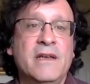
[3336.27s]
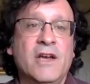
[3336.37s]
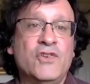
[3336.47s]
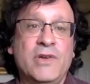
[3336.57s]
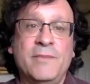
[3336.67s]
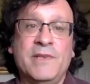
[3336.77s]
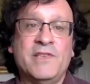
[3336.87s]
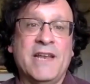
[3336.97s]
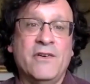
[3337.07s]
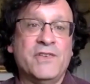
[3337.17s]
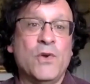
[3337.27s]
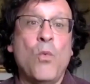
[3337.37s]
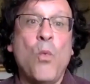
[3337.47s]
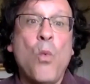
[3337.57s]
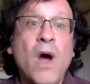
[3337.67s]
is a
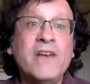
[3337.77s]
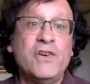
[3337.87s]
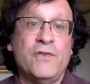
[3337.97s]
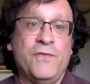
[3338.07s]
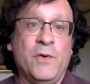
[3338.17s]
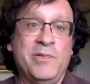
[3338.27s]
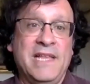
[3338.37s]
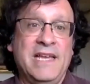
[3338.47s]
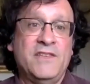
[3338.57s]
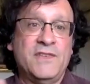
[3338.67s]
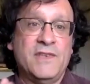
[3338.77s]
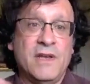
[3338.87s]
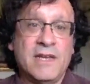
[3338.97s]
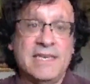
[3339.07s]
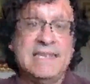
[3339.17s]
wonderful place,
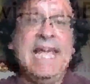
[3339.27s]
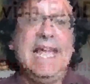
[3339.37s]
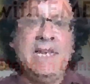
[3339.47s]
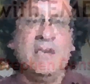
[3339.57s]
a contained